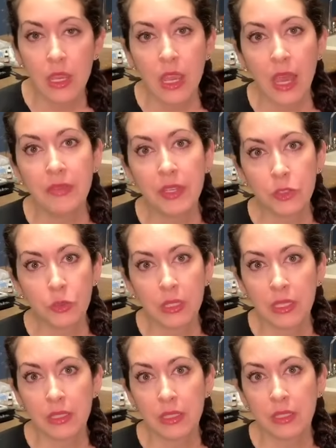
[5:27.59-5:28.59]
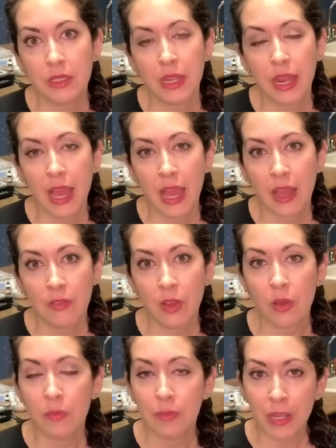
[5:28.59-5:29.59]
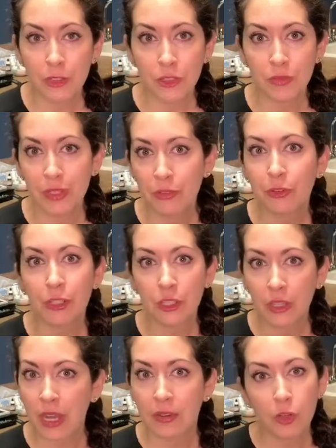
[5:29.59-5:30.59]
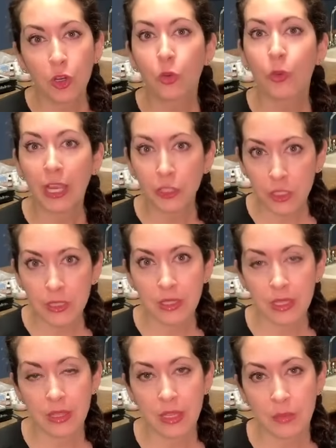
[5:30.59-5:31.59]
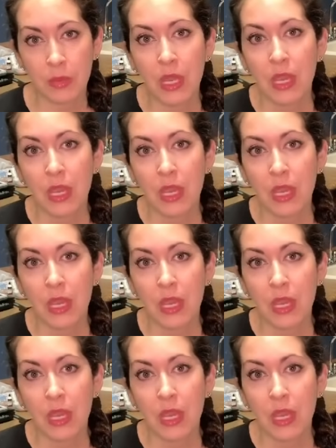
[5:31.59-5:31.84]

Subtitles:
And these are lenses that have a bunch of different kind of corrections in them